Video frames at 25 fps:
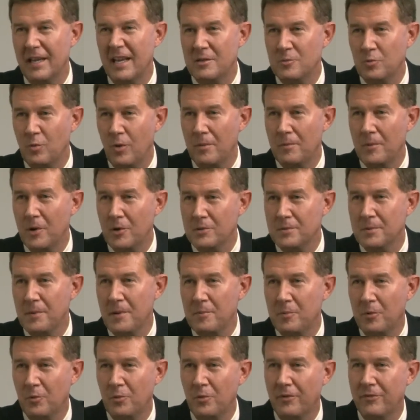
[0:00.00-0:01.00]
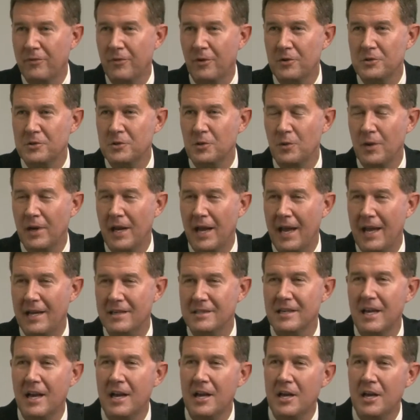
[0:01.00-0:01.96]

That's what most people refer to it as.